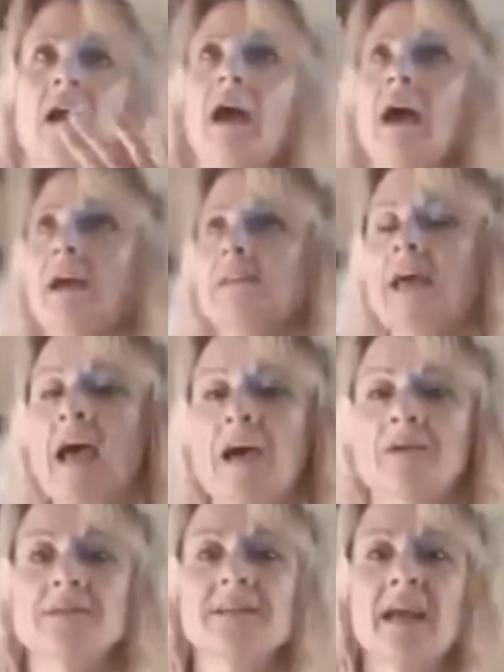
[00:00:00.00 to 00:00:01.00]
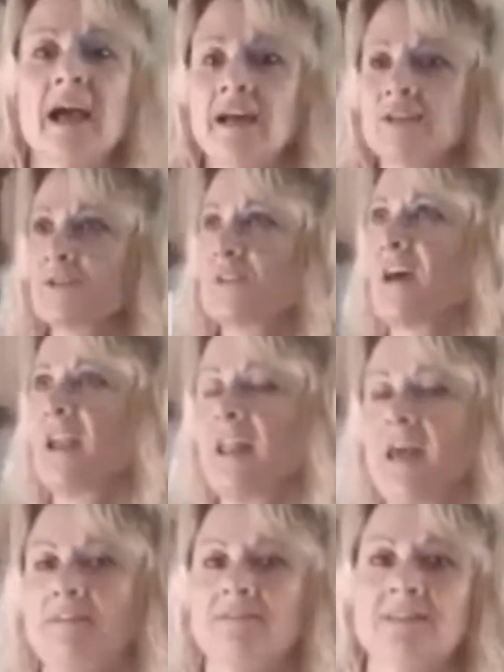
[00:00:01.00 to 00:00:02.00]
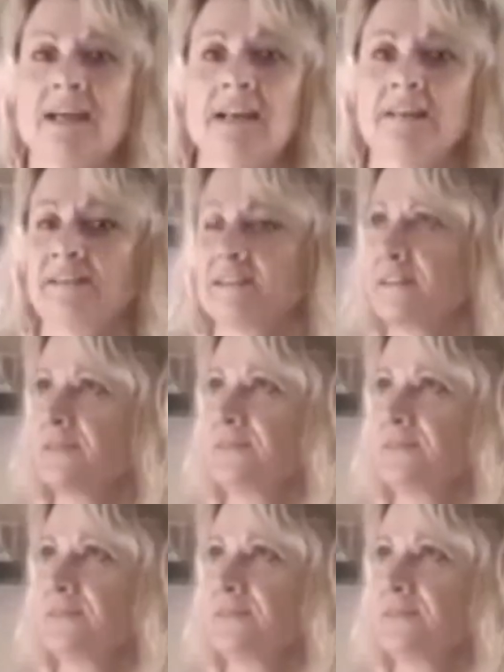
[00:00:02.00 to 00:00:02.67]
and how to catch with our left hand.